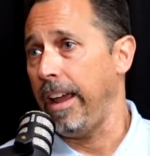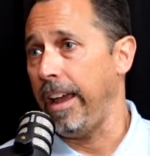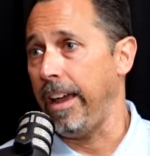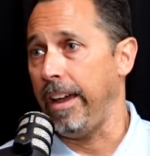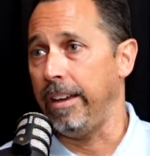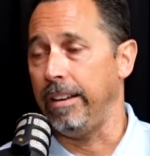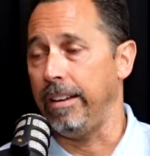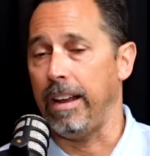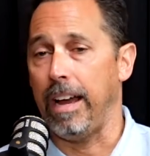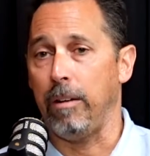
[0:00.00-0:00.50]

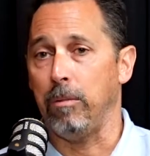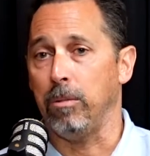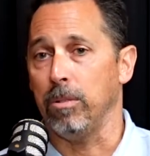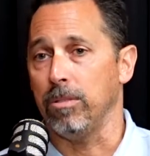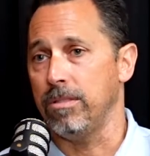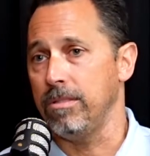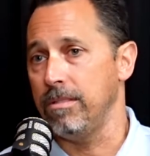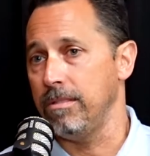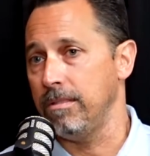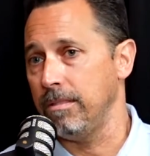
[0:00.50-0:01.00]
And I
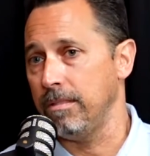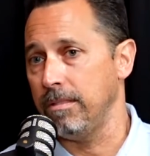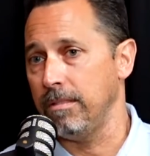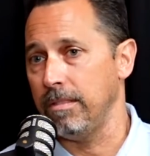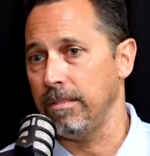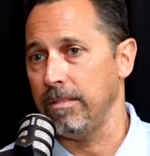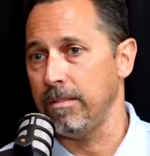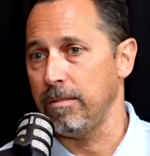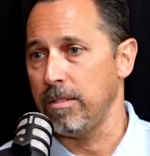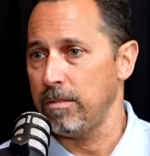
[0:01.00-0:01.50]
will
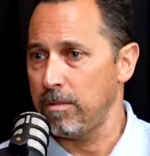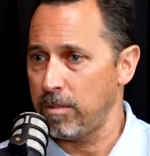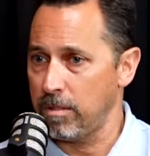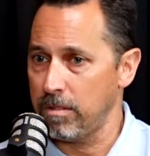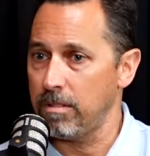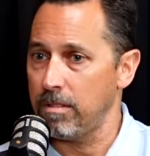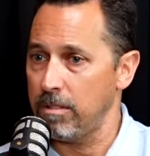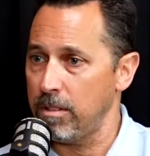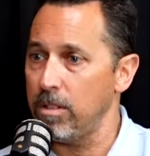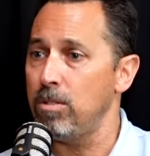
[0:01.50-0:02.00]

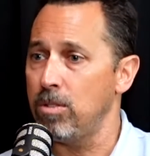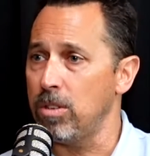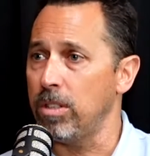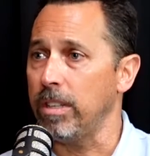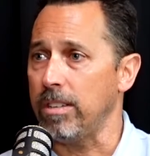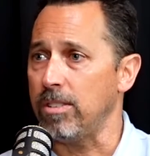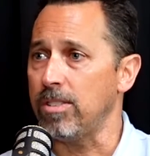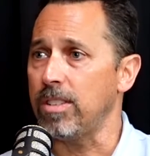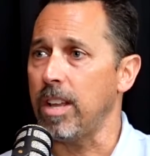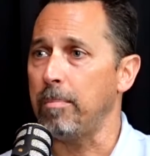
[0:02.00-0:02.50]

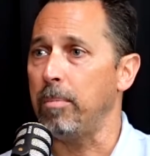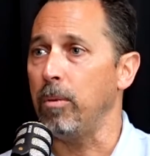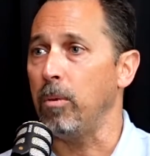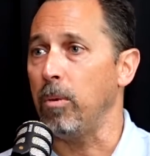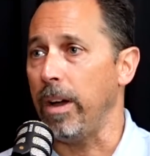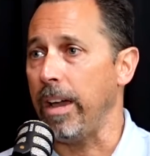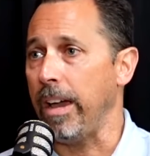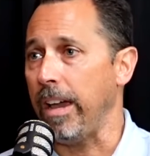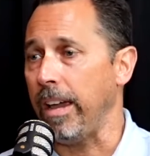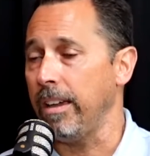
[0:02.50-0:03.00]
usually step
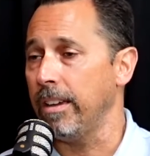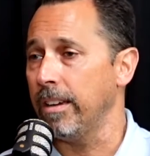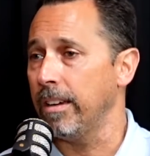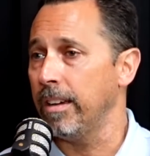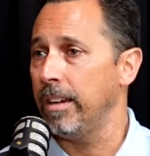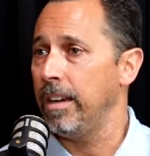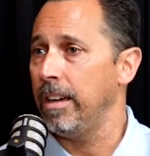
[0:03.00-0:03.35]
away